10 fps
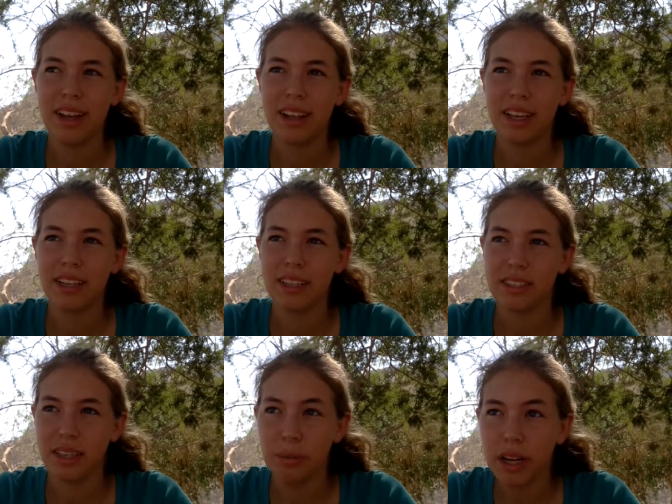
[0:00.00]
like,
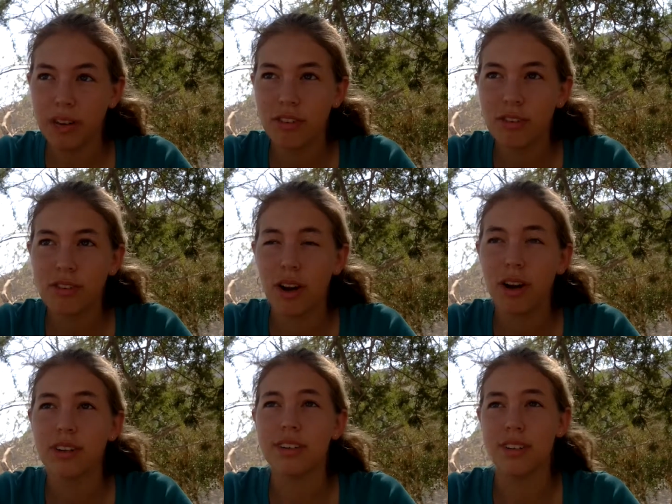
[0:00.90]
sleeping under the
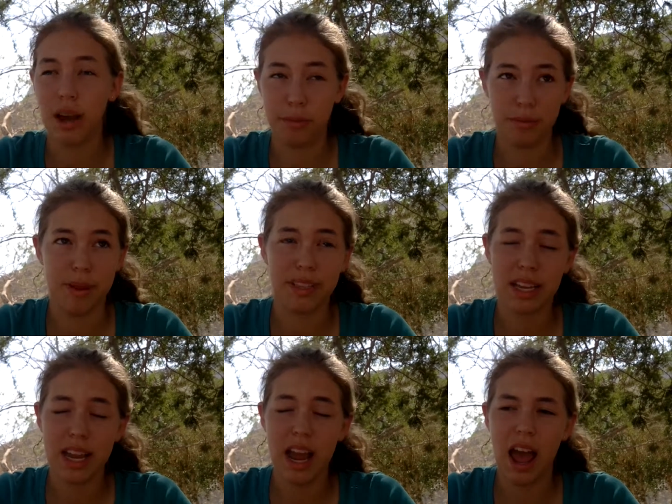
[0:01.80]
stars, that was
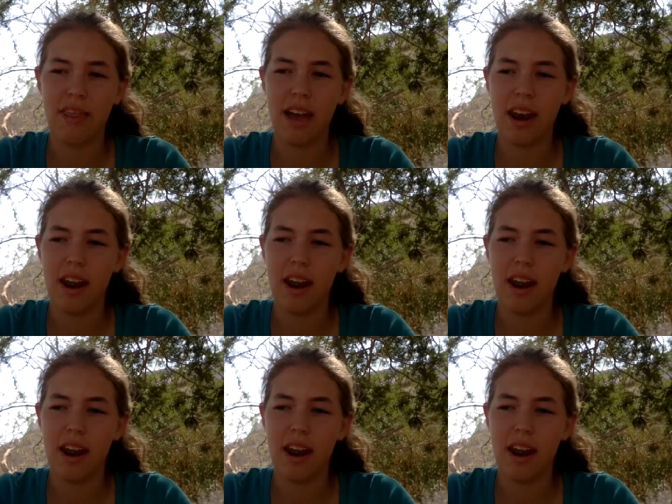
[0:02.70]
amazing, and then